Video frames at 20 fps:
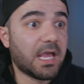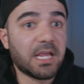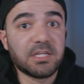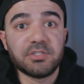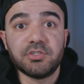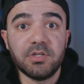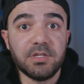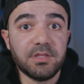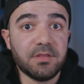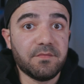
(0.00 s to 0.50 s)

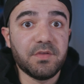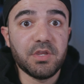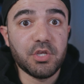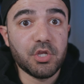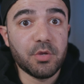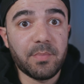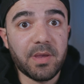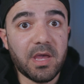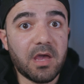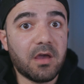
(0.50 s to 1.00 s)
actually the
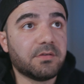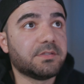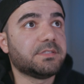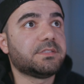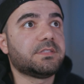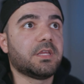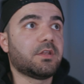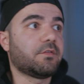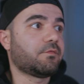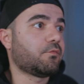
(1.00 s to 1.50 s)
video about
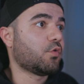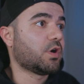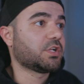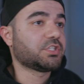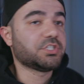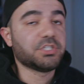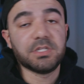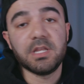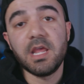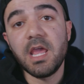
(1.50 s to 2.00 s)
instead of
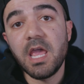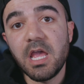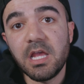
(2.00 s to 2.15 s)
watching